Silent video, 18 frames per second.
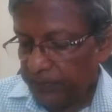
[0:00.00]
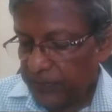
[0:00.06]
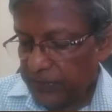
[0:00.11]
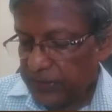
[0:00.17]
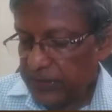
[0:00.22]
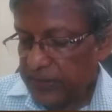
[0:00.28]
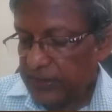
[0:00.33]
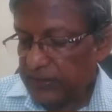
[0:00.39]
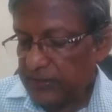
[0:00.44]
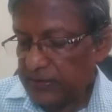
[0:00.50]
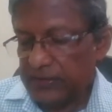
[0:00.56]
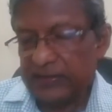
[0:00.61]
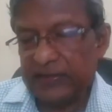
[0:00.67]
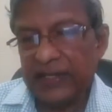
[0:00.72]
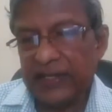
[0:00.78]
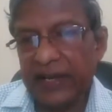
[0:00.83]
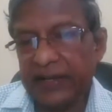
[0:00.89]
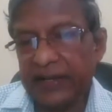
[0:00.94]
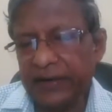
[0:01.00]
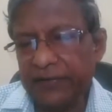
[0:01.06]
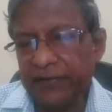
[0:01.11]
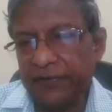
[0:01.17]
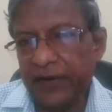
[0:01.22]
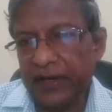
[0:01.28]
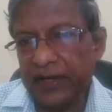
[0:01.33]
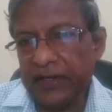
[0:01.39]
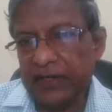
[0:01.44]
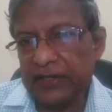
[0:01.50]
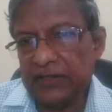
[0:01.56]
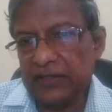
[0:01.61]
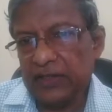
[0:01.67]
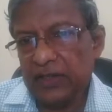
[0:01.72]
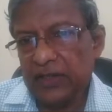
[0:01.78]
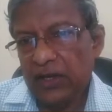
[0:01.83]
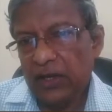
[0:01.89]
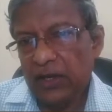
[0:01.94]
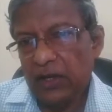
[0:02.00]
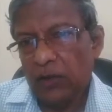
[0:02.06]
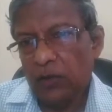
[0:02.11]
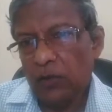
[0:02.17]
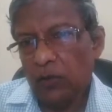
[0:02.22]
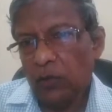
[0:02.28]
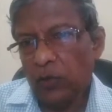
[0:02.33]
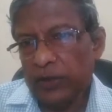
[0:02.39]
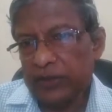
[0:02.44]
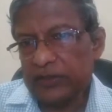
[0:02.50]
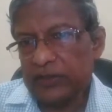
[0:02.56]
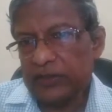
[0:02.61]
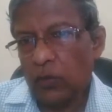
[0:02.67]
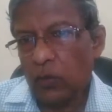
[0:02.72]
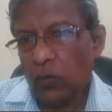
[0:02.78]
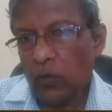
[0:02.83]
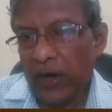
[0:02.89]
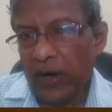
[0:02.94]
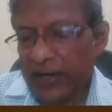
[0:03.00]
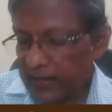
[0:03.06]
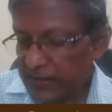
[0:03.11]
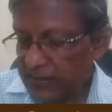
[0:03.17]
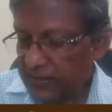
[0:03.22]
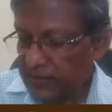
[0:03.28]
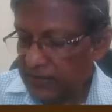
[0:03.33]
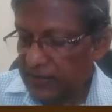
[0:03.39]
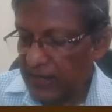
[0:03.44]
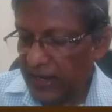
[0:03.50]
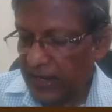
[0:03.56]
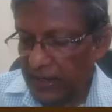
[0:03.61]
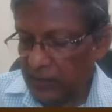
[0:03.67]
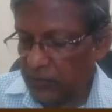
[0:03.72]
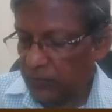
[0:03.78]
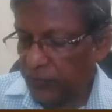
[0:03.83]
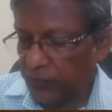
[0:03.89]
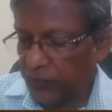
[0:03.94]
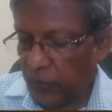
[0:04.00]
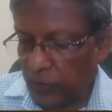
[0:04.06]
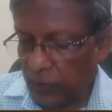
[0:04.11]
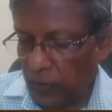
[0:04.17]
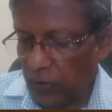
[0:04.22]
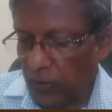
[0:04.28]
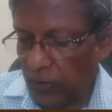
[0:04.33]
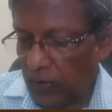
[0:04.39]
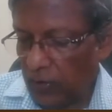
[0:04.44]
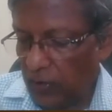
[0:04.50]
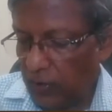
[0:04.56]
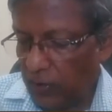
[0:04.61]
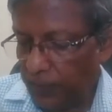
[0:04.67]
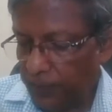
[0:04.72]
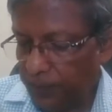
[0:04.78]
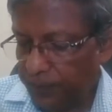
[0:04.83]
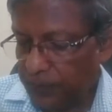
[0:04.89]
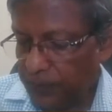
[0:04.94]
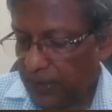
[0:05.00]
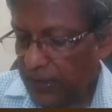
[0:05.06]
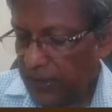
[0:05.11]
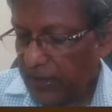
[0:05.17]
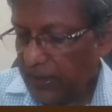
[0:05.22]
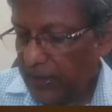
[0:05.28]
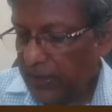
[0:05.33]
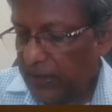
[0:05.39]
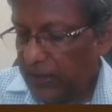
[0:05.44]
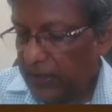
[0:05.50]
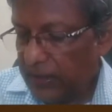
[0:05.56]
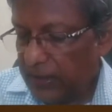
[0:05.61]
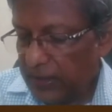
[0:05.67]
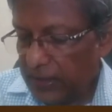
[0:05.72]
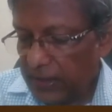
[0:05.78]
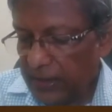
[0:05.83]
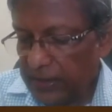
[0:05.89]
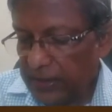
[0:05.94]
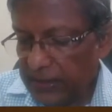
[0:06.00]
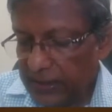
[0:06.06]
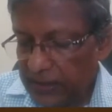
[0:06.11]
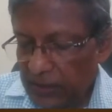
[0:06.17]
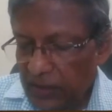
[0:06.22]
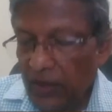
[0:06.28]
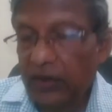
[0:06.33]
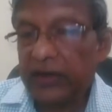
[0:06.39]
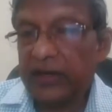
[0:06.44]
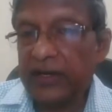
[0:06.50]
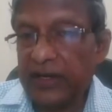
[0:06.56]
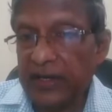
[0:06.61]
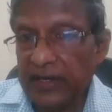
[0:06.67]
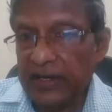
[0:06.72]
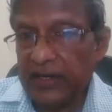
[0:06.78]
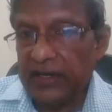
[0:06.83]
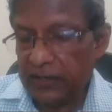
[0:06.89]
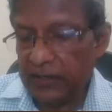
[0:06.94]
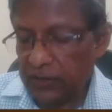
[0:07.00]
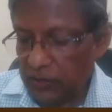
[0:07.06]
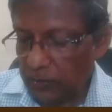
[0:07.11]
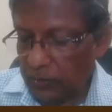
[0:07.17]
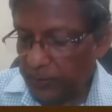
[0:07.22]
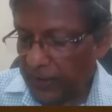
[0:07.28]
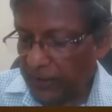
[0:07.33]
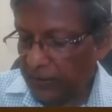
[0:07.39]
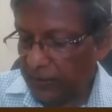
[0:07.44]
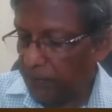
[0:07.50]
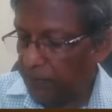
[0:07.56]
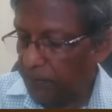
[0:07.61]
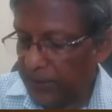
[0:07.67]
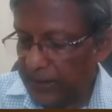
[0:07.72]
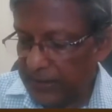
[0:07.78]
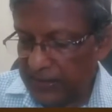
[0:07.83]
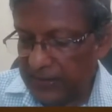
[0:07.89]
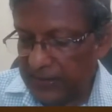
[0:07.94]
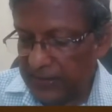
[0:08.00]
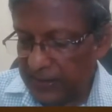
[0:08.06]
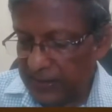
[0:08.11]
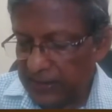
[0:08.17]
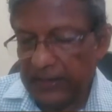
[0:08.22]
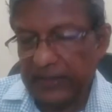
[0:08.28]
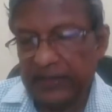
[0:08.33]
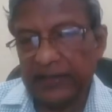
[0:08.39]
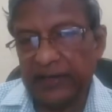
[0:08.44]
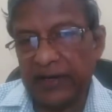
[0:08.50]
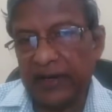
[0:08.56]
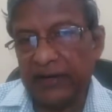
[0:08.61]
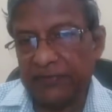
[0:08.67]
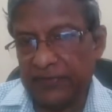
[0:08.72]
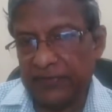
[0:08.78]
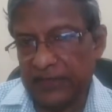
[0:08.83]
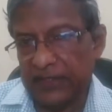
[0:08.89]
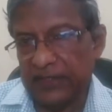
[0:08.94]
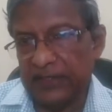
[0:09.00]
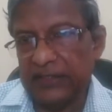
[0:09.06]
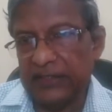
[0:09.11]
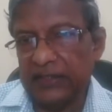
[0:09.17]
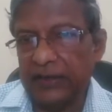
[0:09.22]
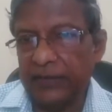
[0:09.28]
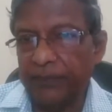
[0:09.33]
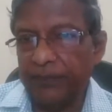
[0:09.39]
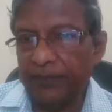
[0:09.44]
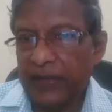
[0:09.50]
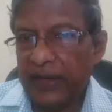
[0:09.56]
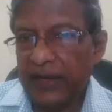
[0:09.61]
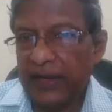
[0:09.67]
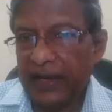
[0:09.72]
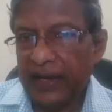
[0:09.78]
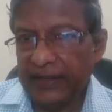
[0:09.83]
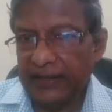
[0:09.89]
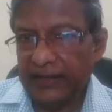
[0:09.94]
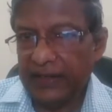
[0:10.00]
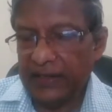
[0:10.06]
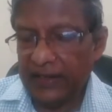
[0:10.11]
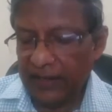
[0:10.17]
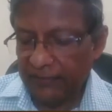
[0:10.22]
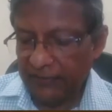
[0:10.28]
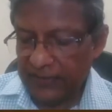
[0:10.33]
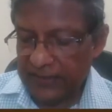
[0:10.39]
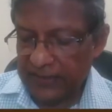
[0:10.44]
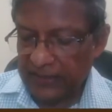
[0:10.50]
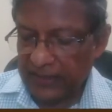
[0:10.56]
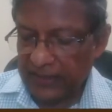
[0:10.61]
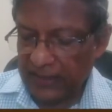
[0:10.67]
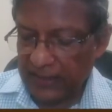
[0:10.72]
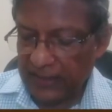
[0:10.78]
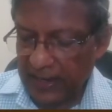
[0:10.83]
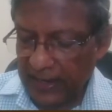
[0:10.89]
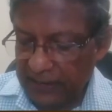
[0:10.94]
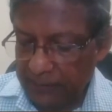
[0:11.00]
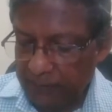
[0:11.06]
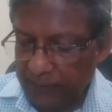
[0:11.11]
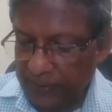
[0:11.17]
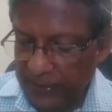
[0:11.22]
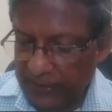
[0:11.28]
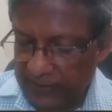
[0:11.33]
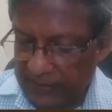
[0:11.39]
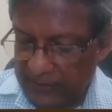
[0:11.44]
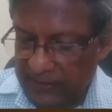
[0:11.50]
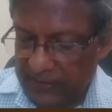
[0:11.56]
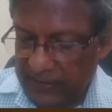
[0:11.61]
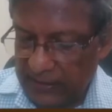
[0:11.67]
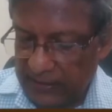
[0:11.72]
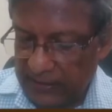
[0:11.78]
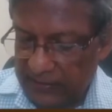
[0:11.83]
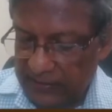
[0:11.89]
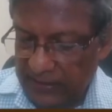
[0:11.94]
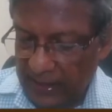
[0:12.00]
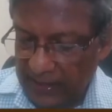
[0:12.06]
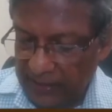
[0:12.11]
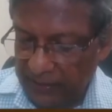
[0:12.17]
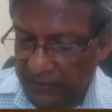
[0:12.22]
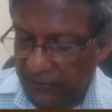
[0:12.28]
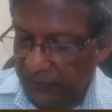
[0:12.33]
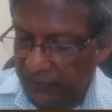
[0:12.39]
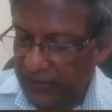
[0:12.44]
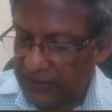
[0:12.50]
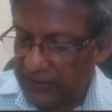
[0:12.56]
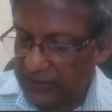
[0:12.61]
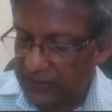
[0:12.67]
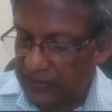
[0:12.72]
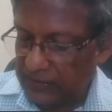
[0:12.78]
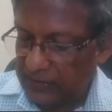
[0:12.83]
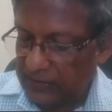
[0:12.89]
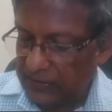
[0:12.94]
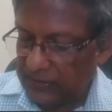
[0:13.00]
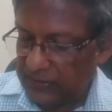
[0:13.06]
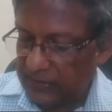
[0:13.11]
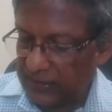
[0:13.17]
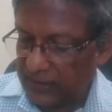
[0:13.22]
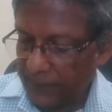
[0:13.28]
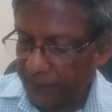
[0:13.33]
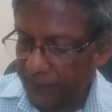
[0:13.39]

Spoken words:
Jesus' sacrifice was once and for all. It did not need to be repeated year after year like the Levitical high priestly sacrifices,